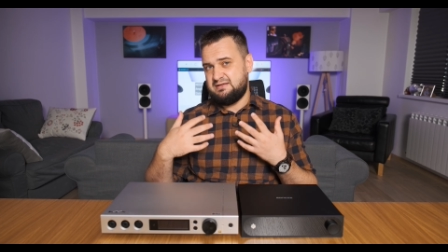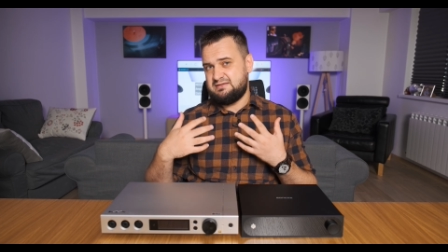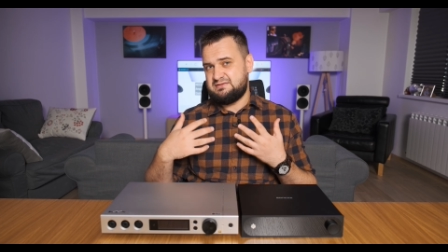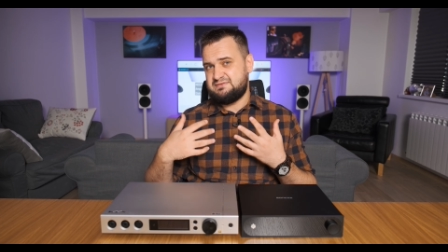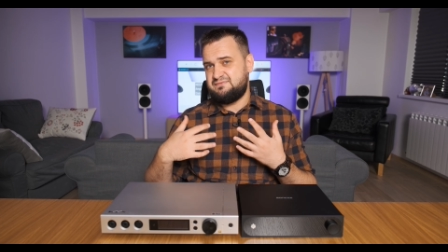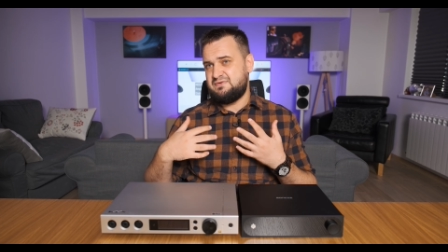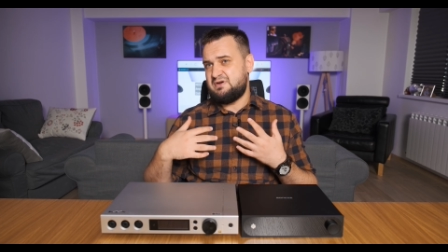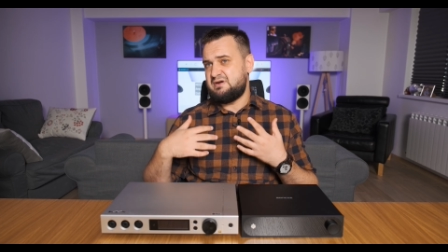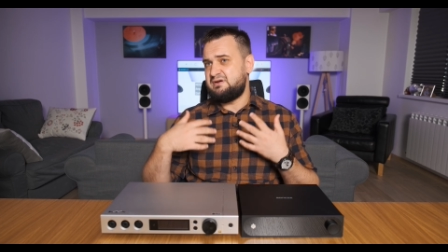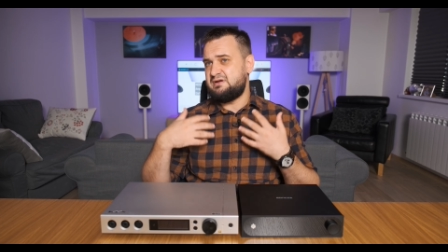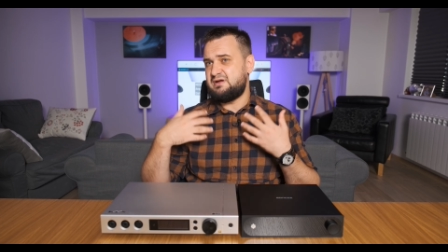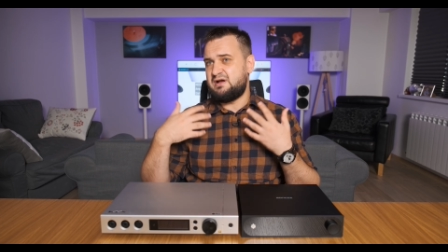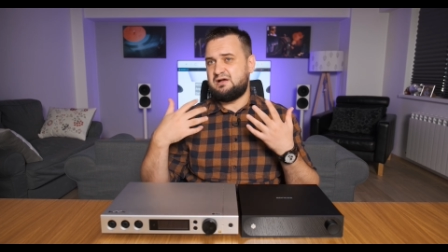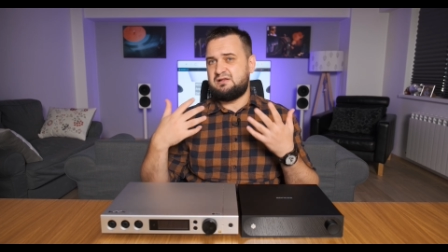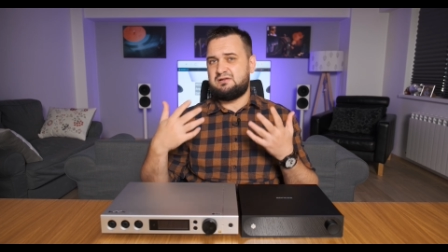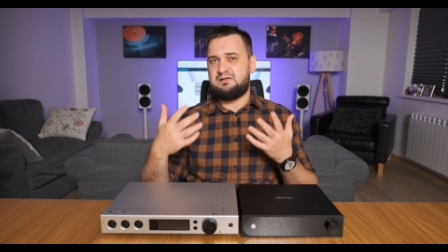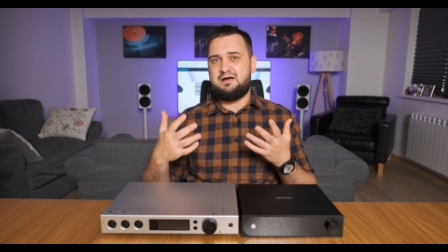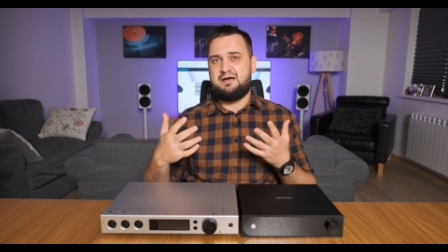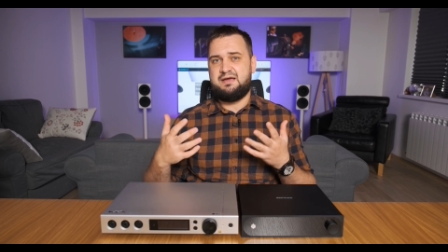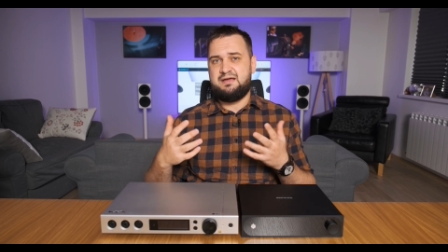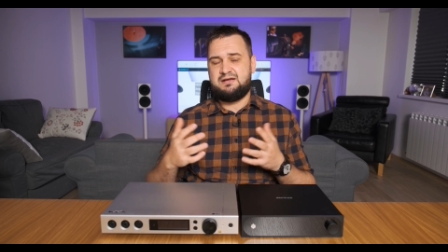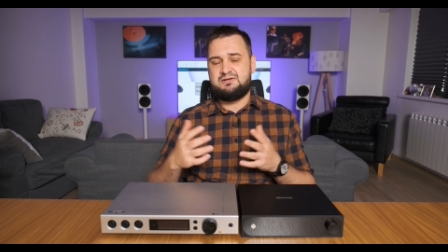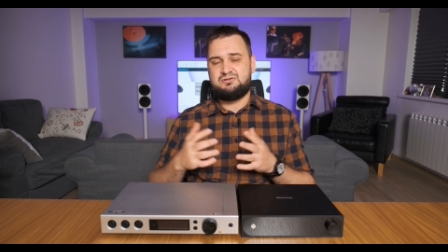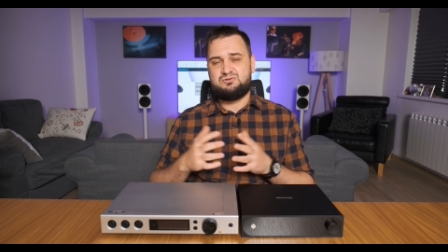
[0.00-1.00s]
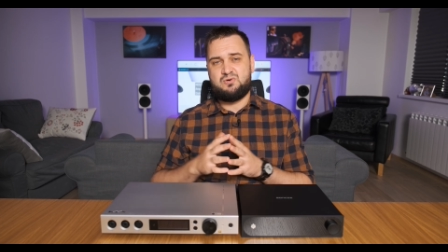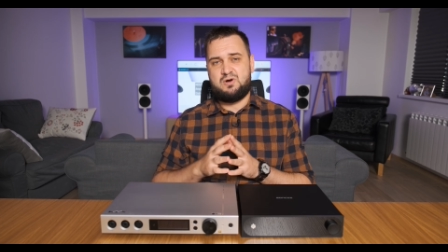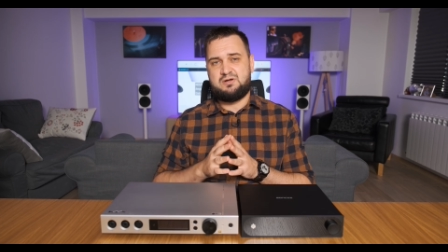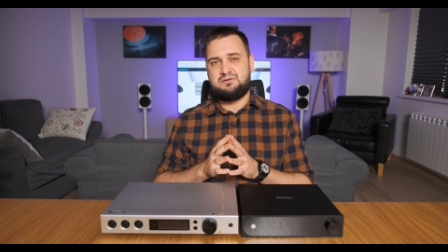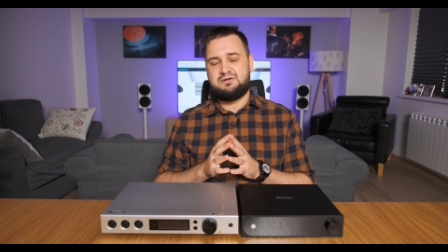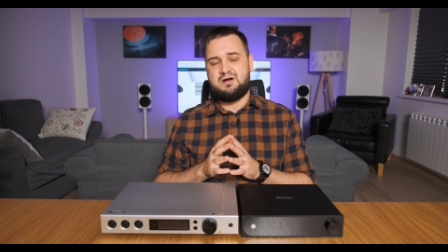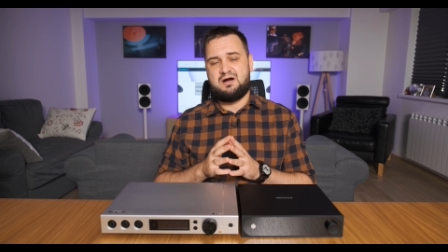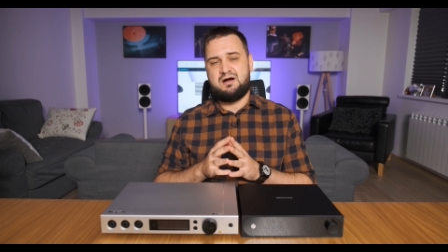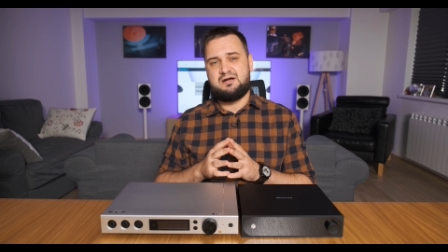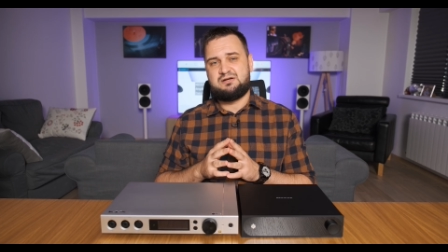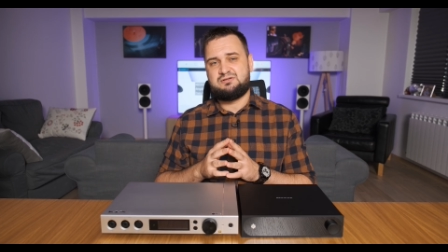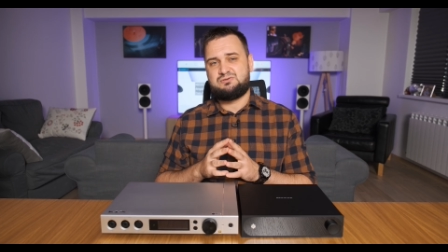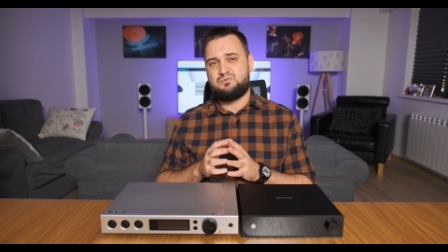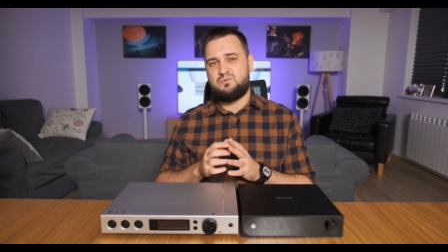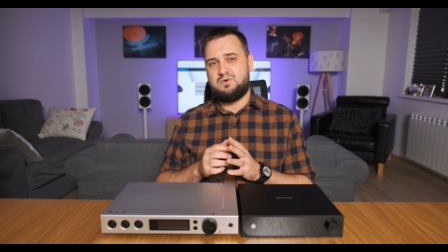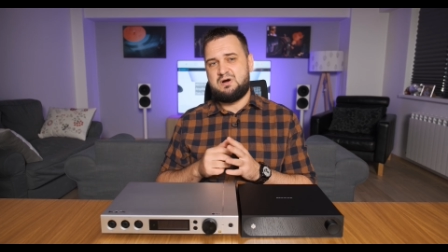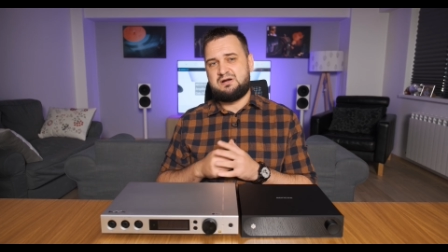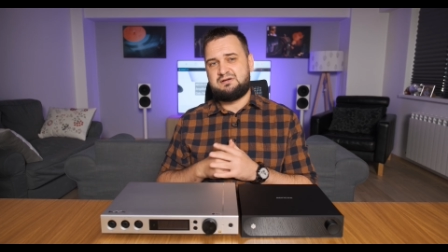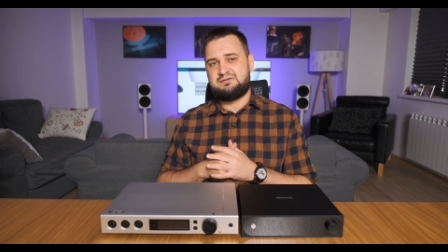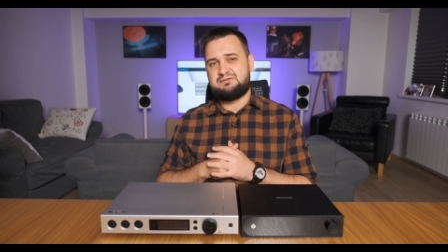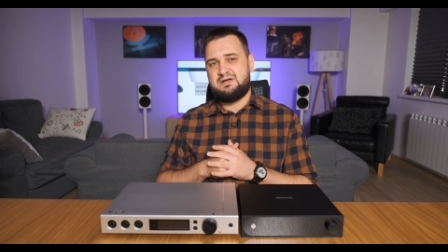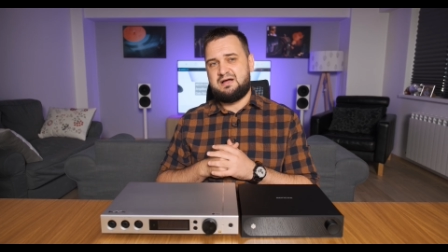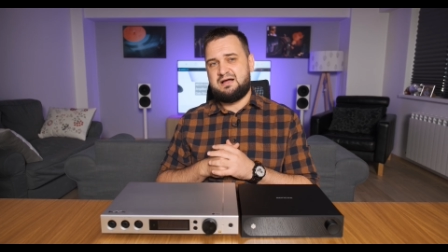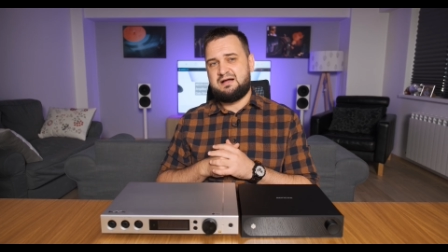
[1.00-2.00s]
is very alike to an
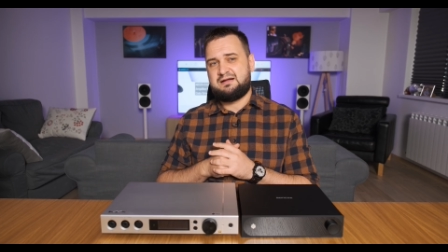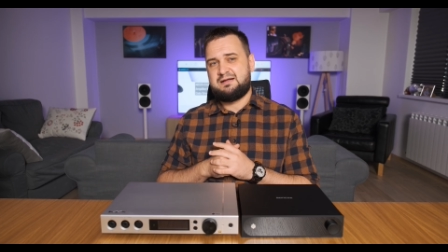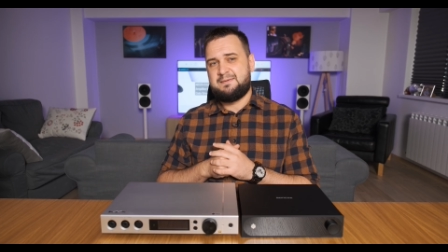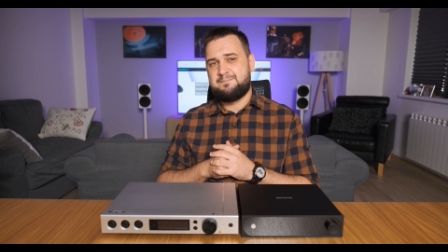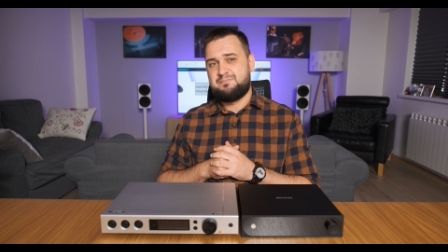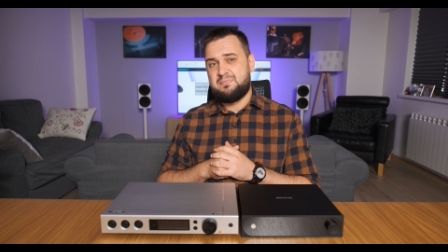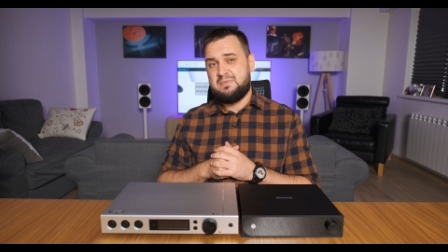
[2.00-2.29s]
R2R DAC,